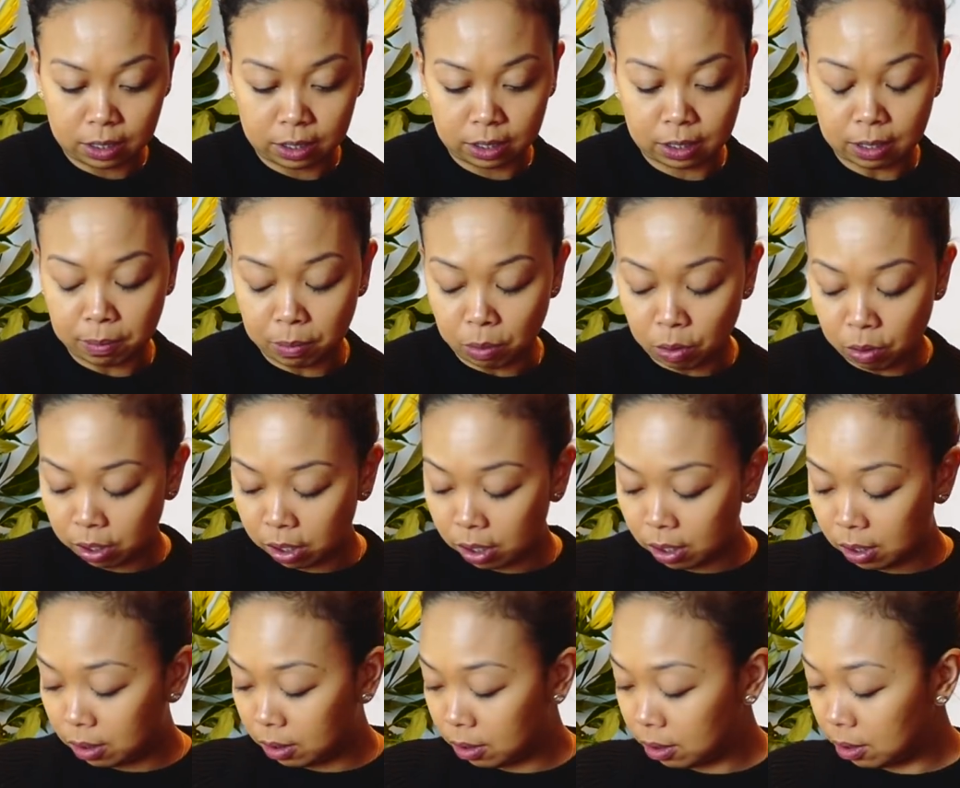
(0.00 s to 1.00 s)
some
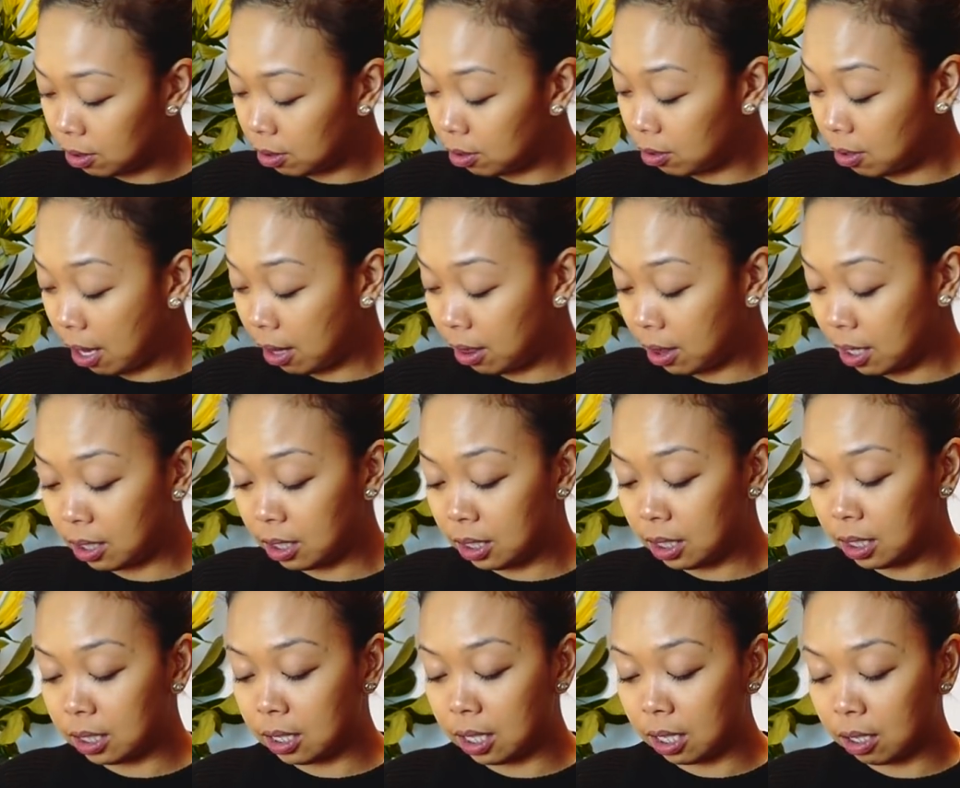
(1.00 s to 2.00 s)
oil so that it doesn't
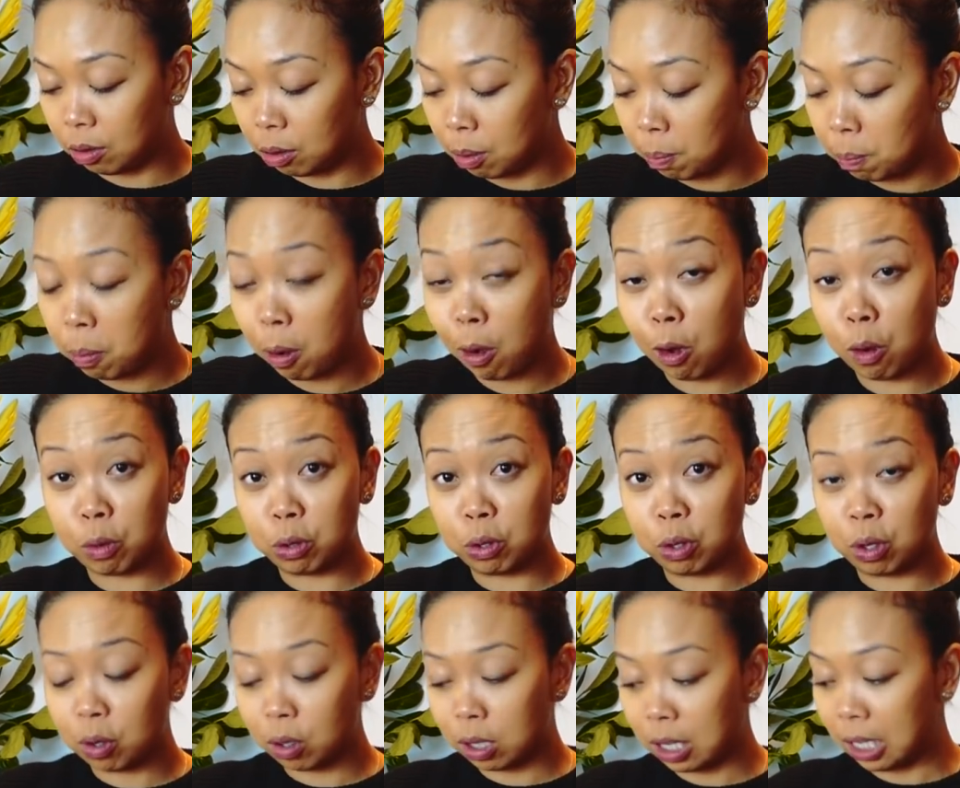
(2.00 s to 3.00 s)
stick on the pot when you
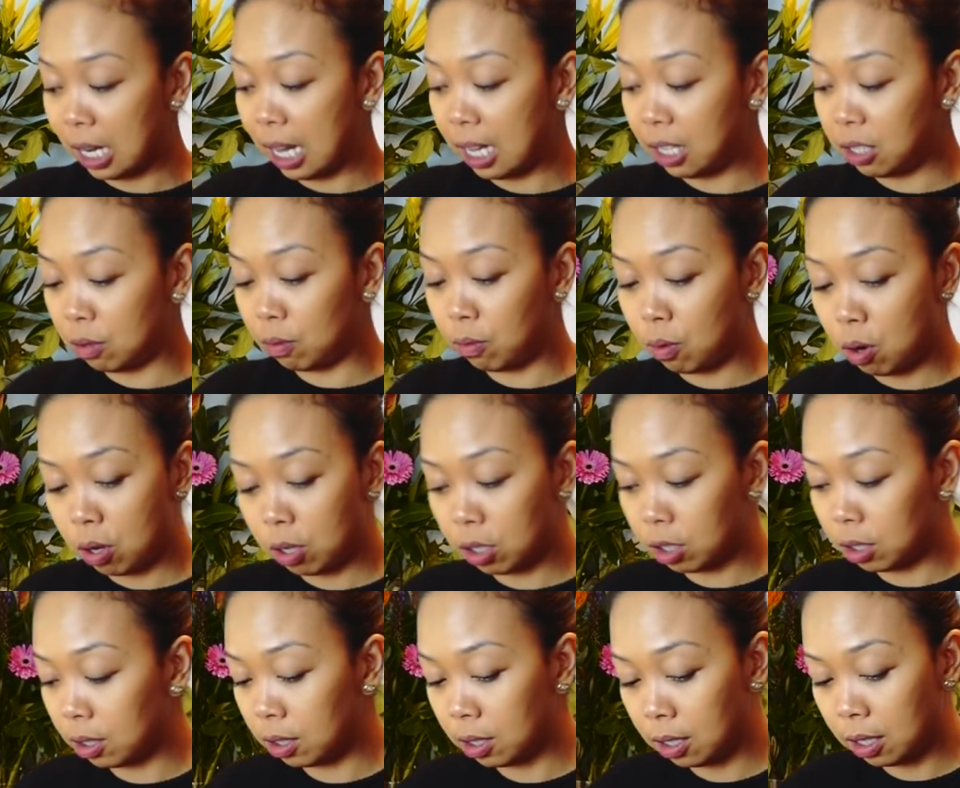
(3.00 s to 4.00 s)
cook it later
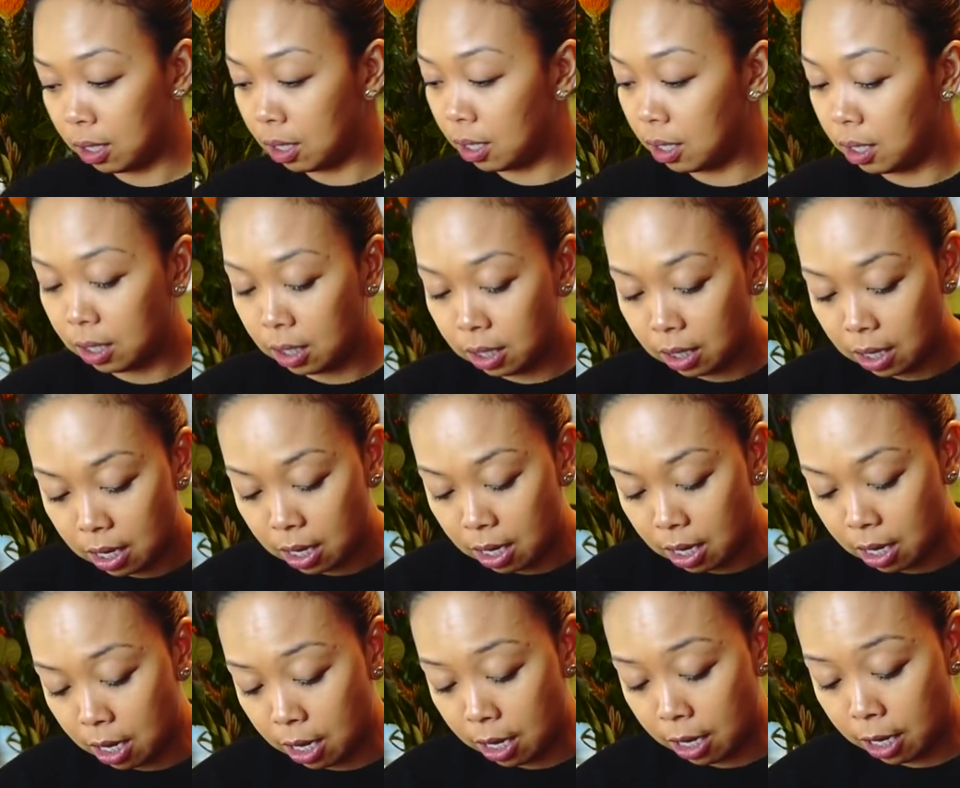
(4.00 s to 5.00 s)

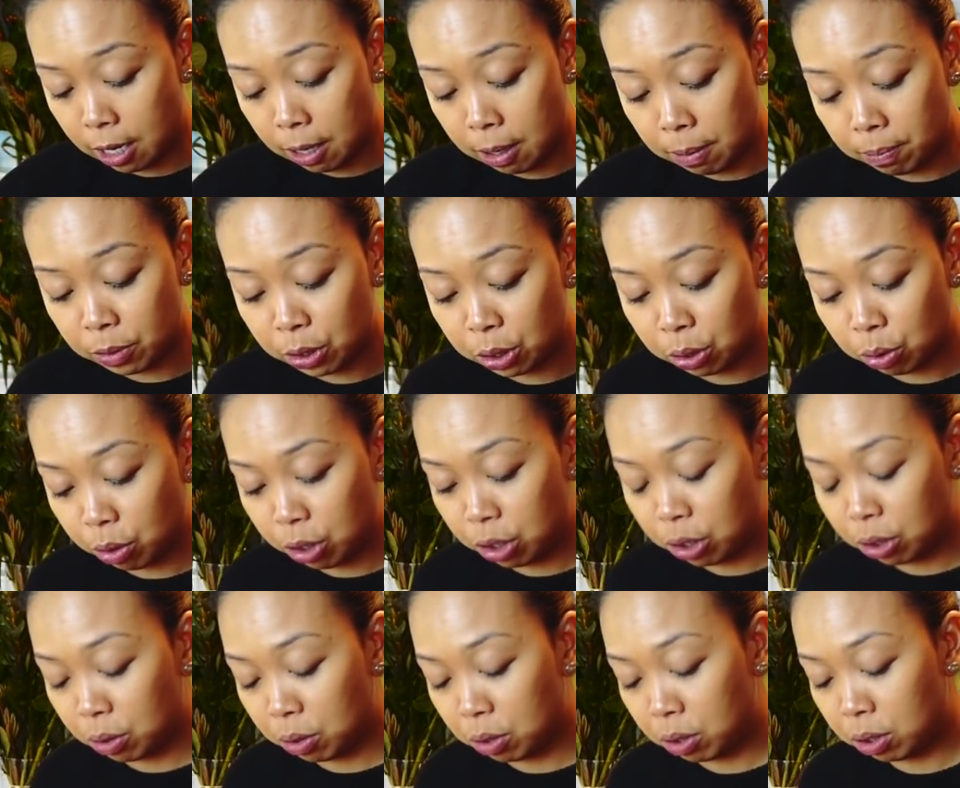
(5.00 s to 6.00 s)
on, soy
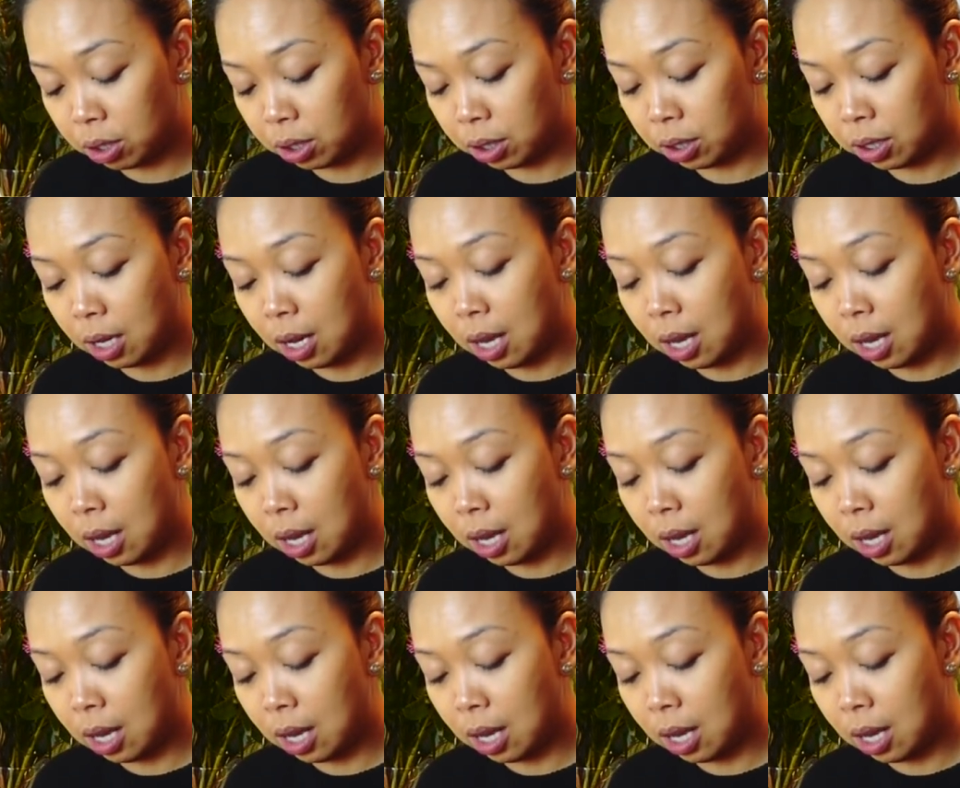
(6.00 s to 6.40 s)
sauce,